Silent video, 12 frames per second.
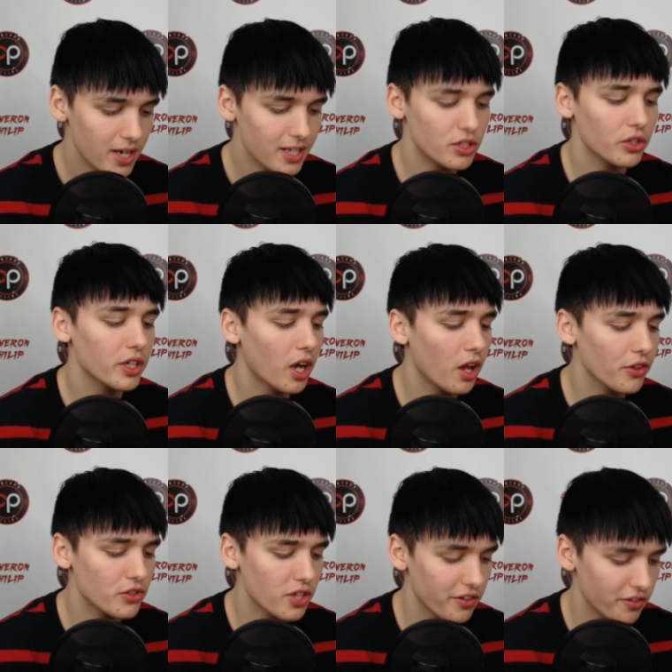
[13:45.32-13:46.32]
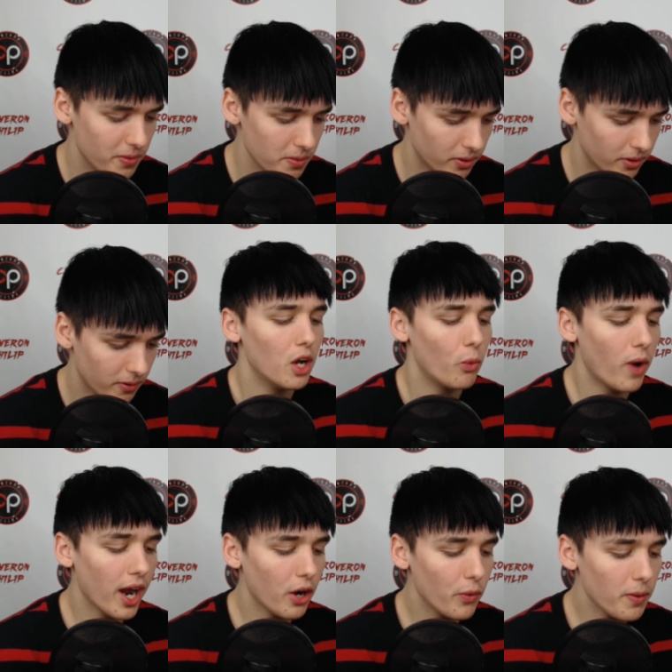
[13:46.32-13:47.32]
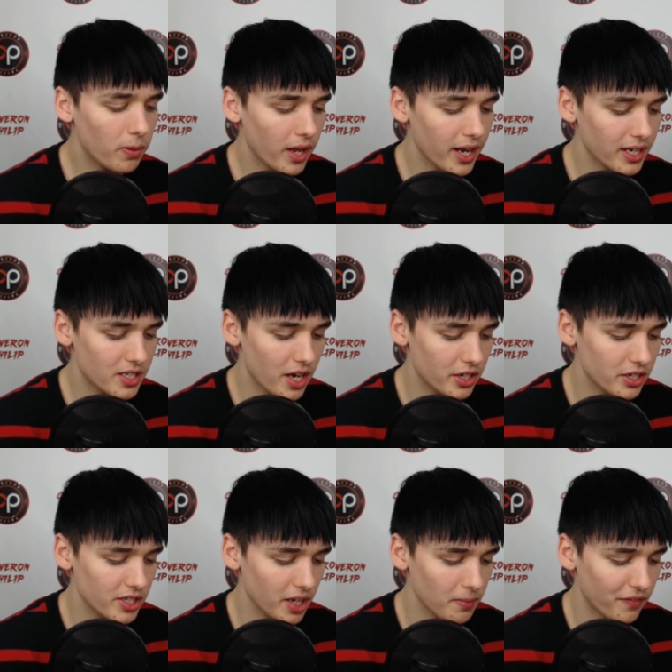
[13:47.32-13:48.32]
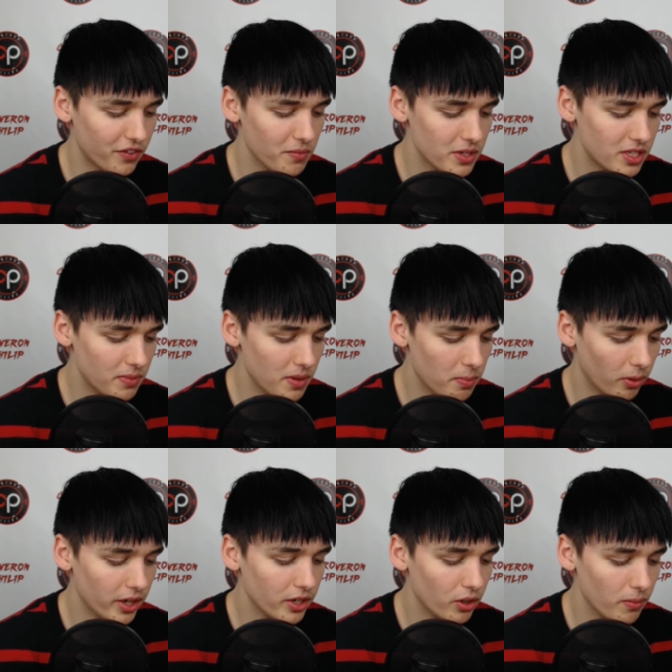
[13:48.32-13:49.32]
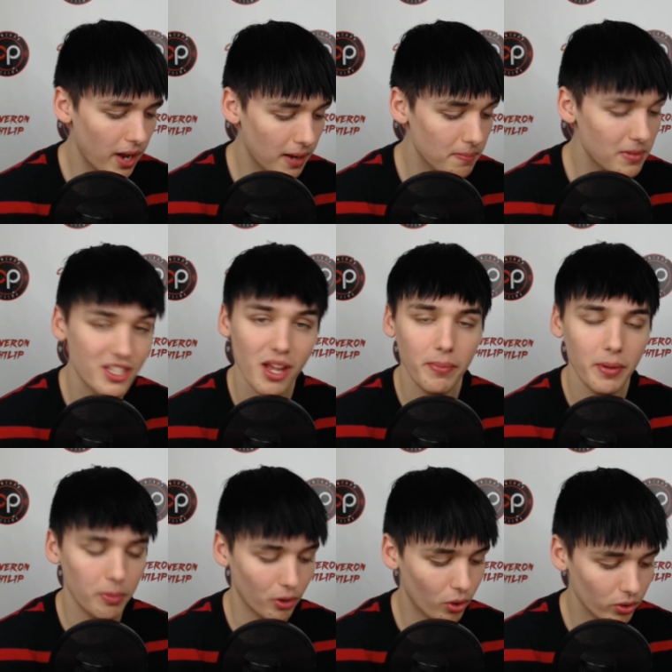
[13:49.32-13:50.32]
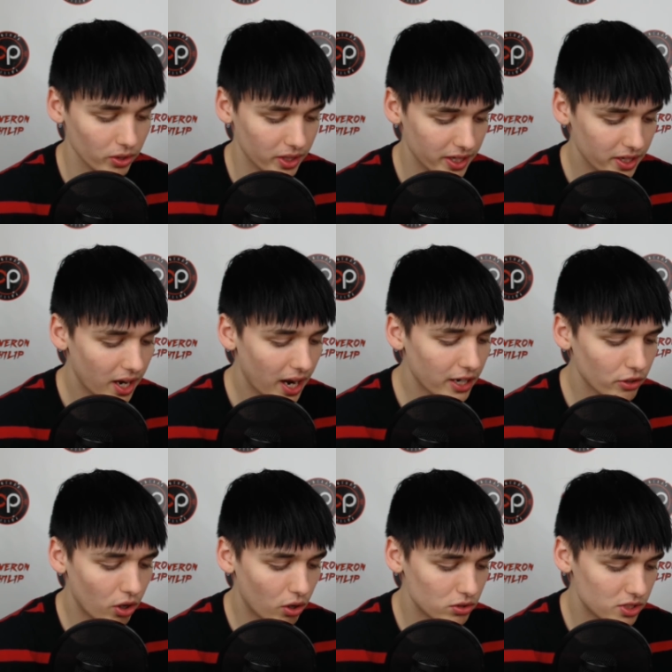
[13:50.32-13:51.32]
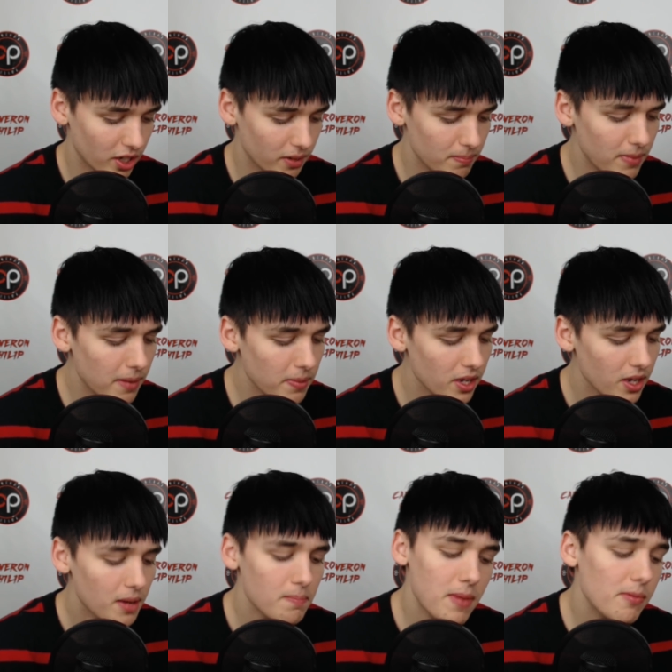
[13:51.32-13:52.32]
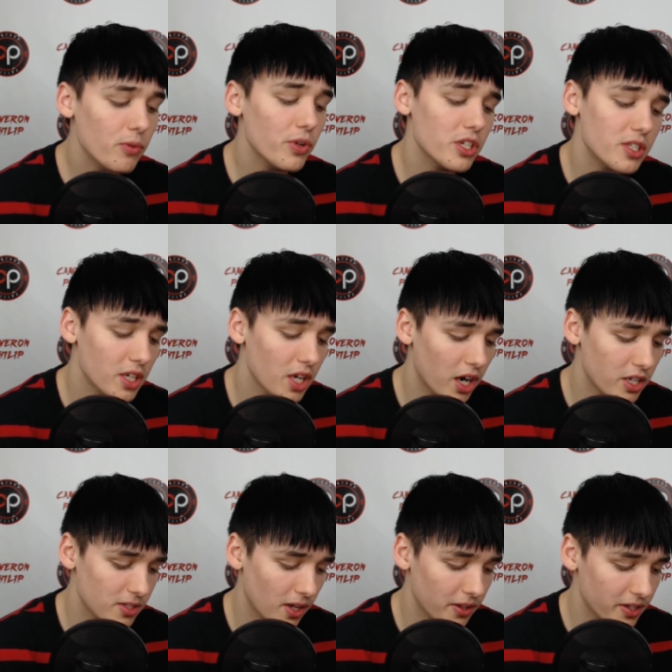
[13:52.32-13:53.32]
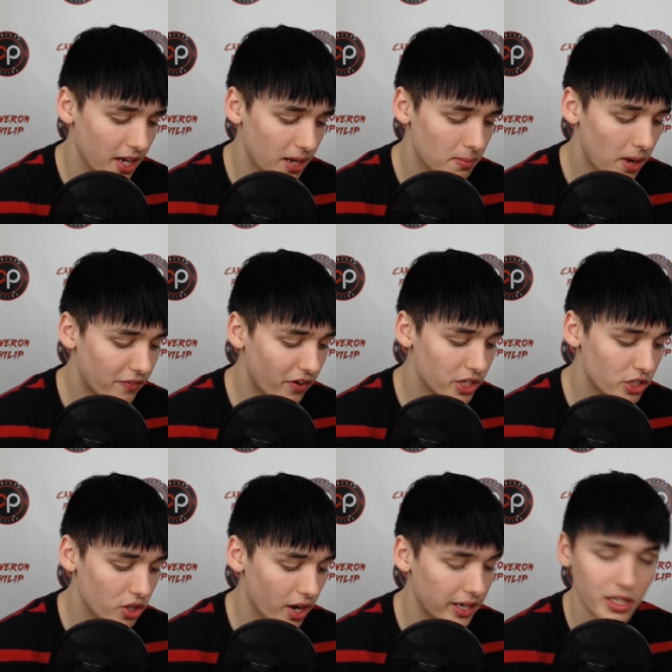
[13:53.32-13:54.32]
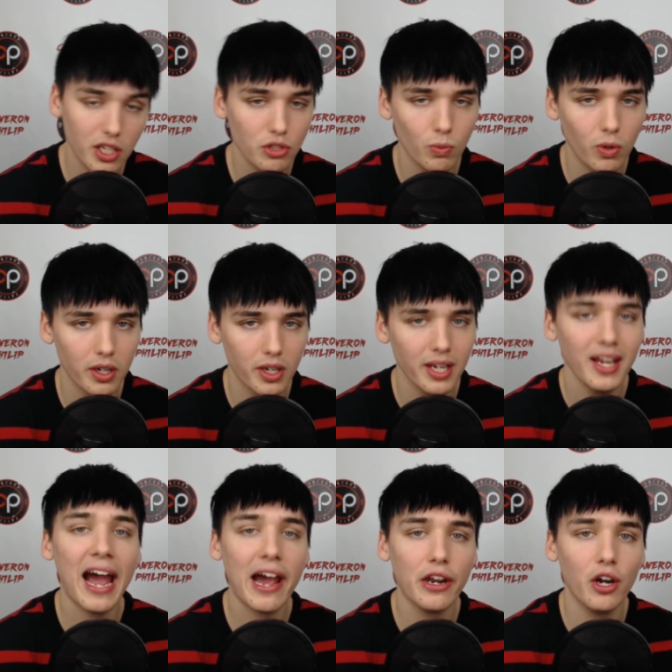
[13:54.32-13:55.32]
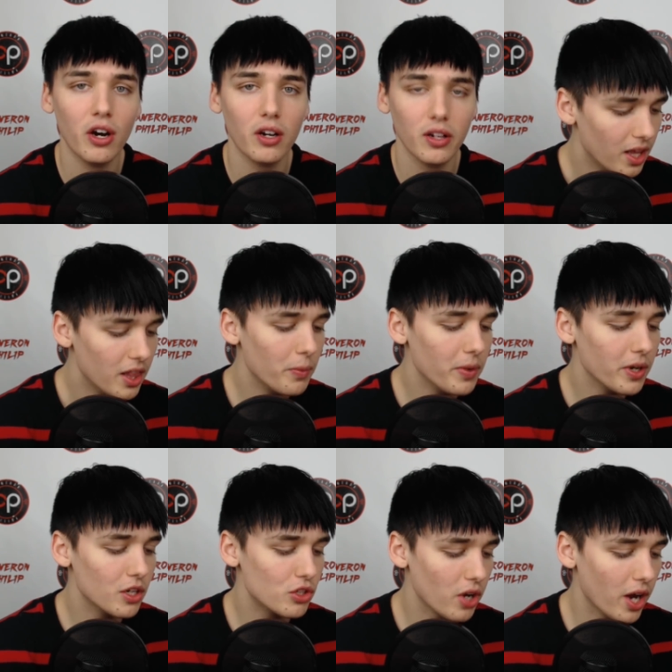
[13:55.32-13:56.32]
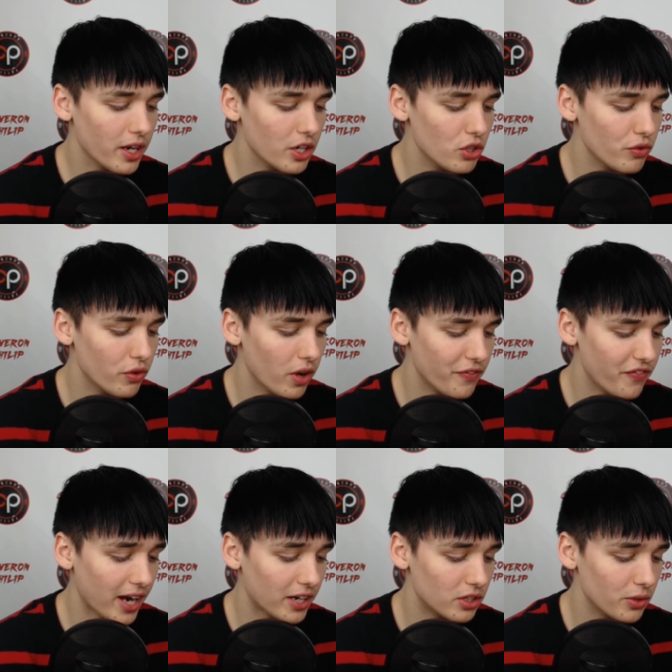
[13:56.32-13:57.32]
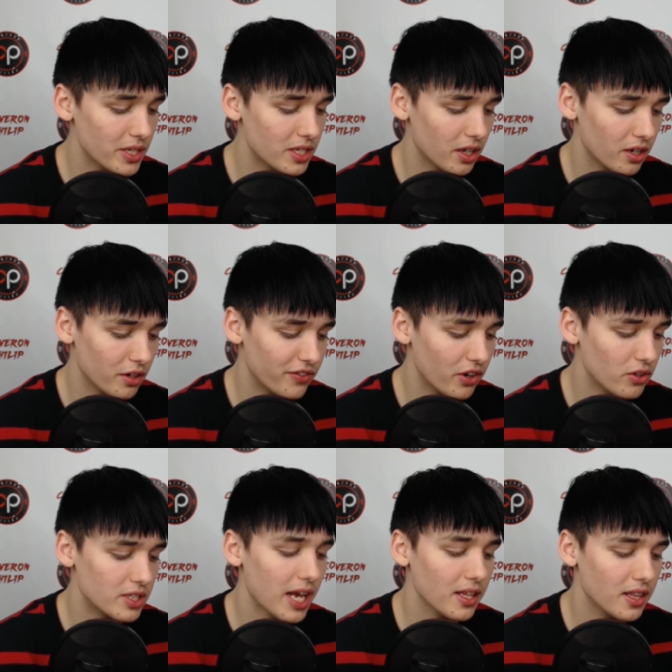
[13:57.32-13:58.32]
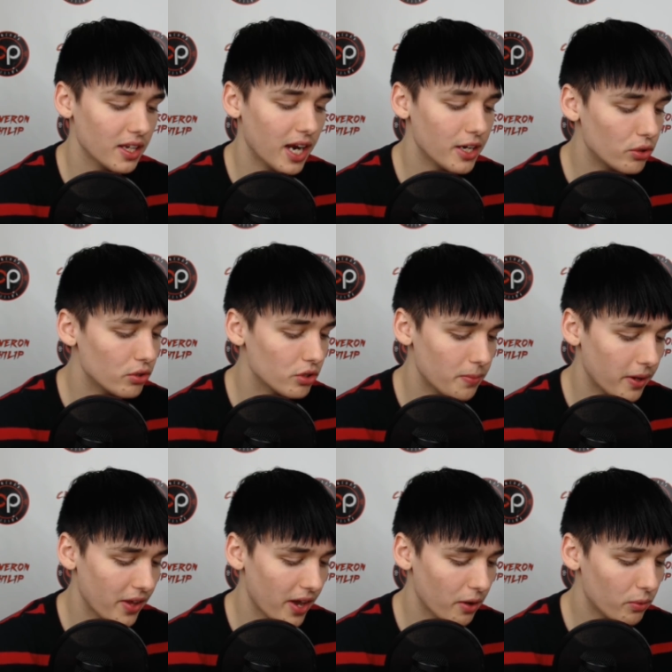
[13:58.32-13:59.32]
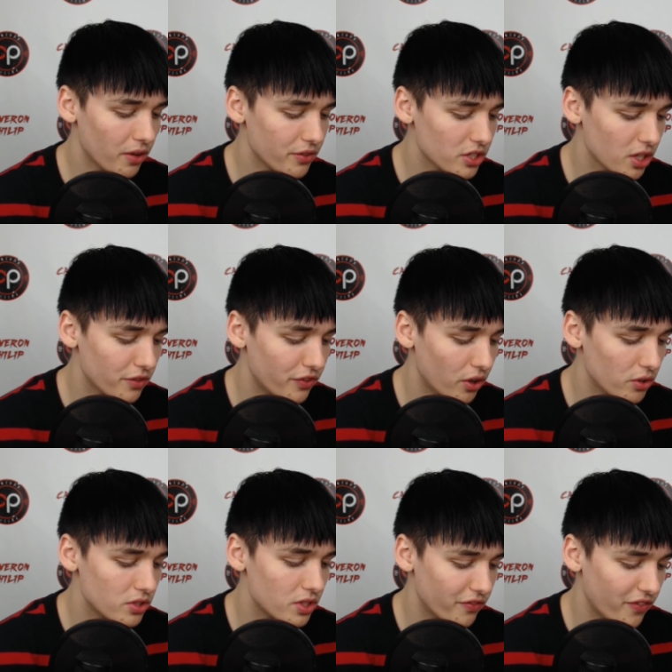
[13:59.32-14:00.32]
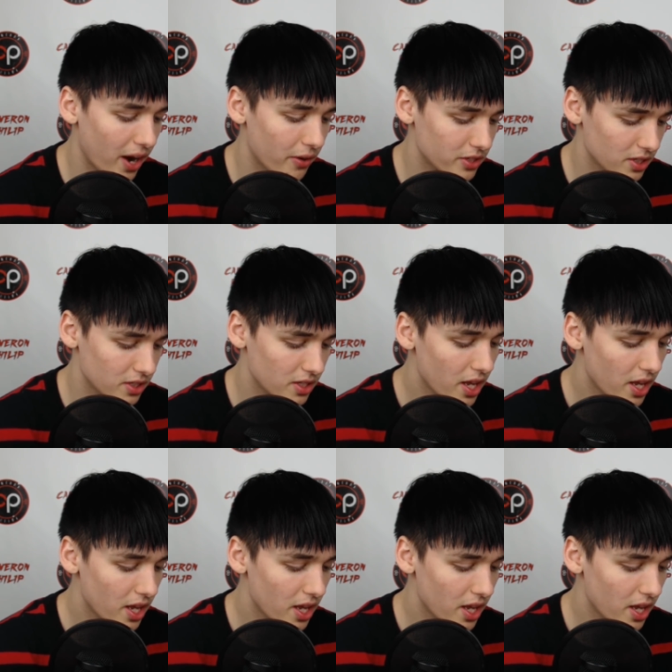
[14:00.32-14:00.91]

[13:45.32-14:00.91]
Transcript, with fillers: So did all those other people. Why are we playing as characters named after missing people and, and missing people only? I don't know, Hoseok. Maybe, maybe we just need to uninstall the game. I've already tried. It doesn't work at all. Then we can try to do a factory reset on our phones. Anything. I googled about that. Whatever's on our phones, they're viruses.